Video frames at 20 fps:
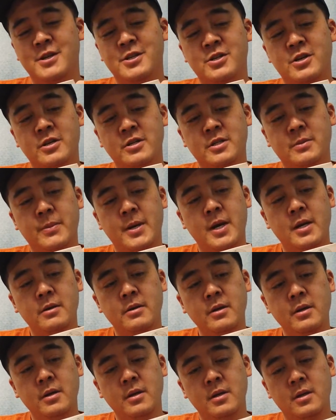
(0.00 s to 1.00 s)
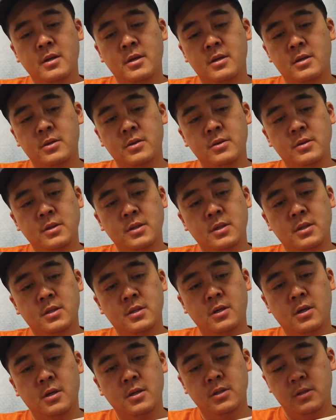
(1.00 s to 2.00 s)
Charge the battery using the
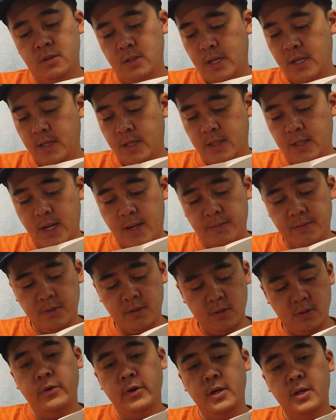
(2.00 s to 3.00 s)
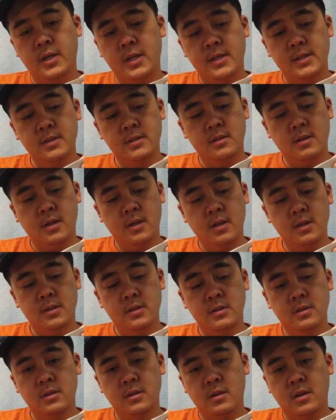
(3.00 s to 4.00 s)
charger and the adapter. Very nice that
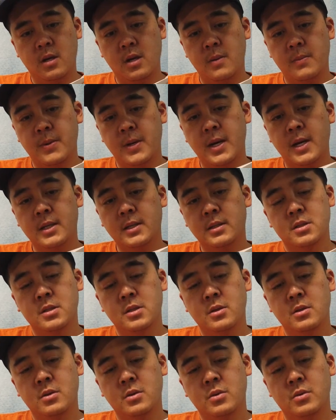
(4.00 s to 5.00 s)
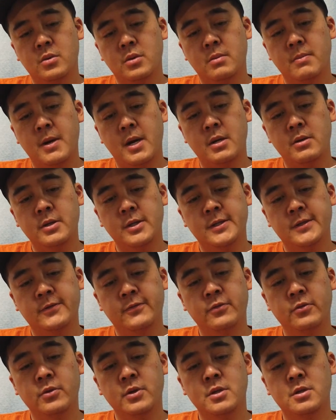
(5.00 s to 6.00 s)
it's compact. So the battery is
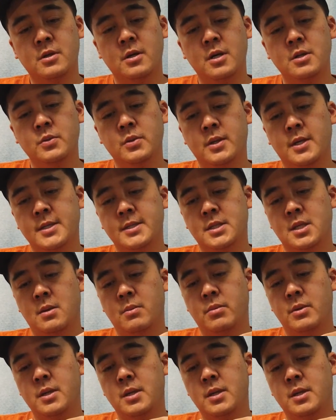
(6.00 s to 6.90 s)
fully charged when lights stop